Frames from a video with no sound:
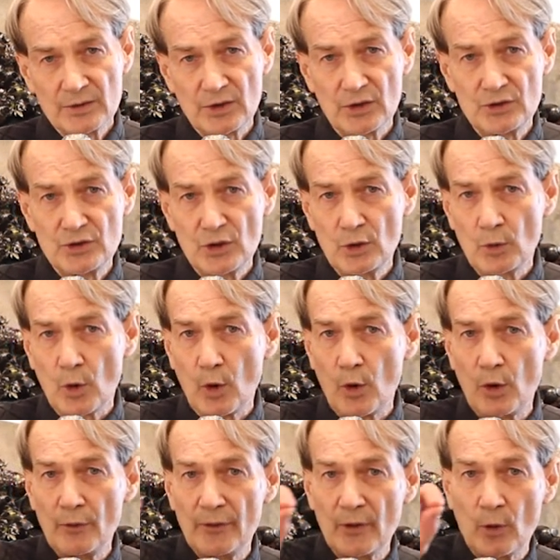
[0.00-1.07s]
to do
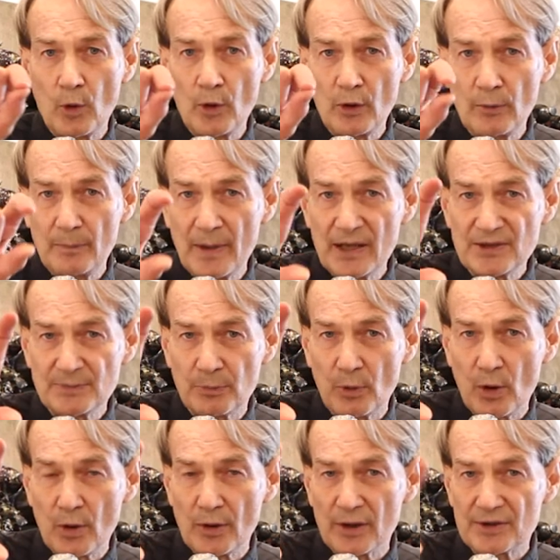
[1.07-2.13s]
all the oil-based
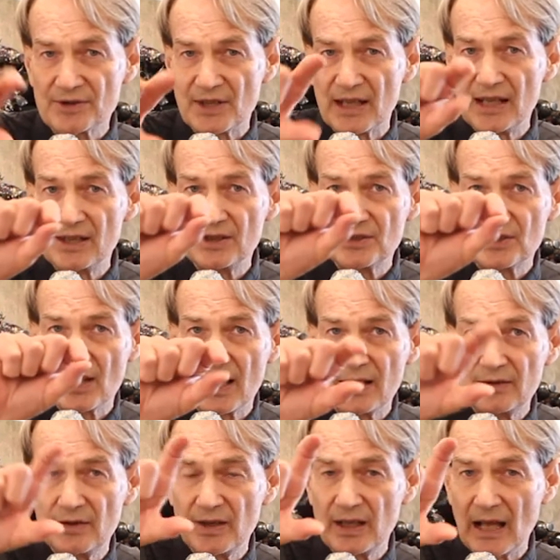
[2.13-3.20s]
products
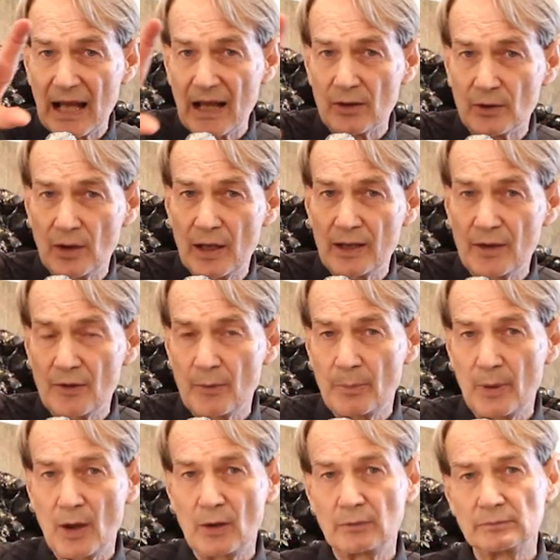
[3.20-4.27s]
inside the outline of the
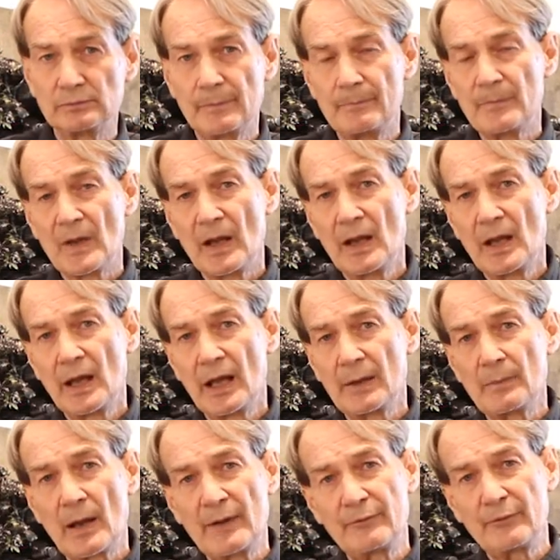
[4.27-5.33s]
boat.
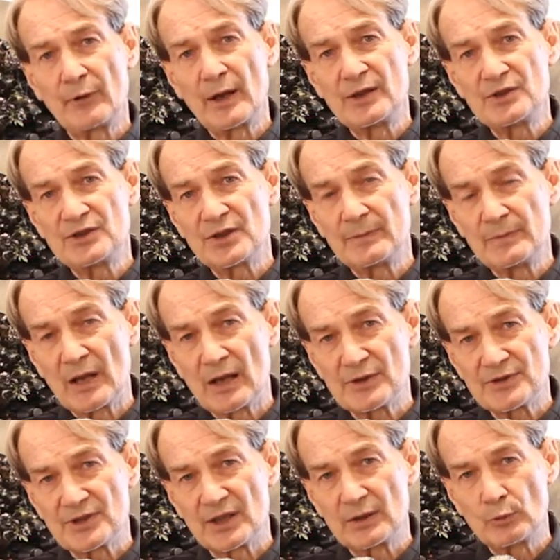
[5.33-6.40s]
And my friend Jim
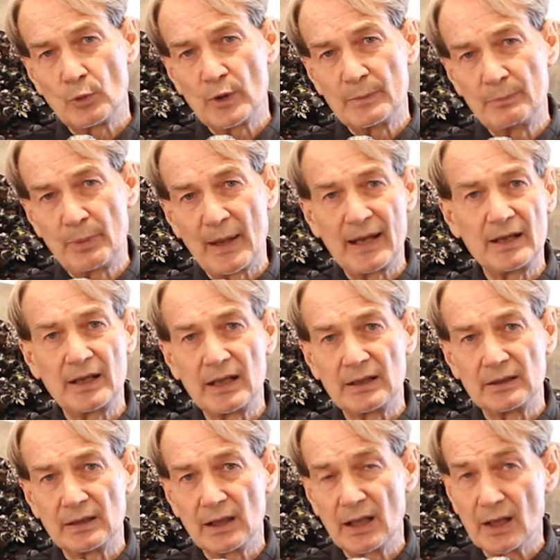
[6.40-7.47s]
Nelson would paint it
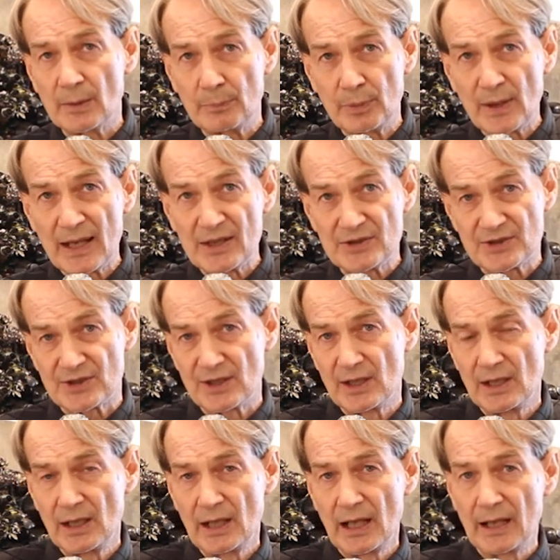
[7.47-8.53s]
in a place
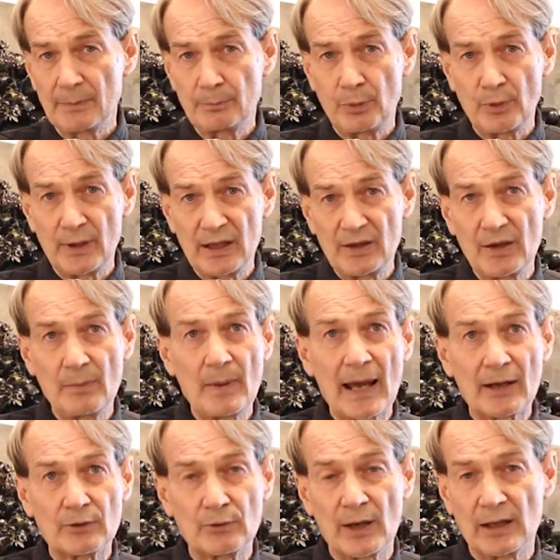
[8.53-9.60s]
and put it in the
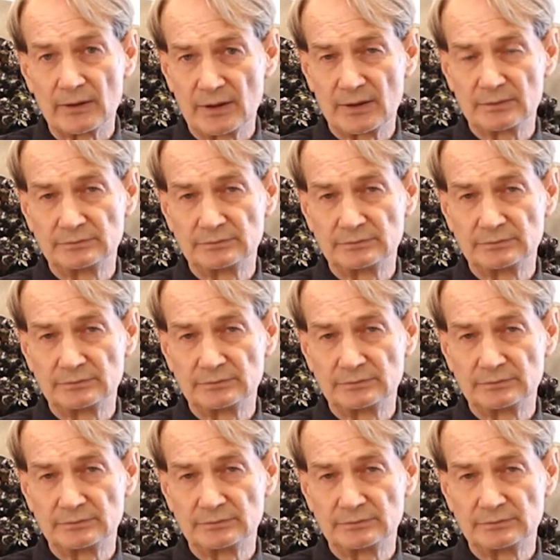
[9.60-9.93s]
background.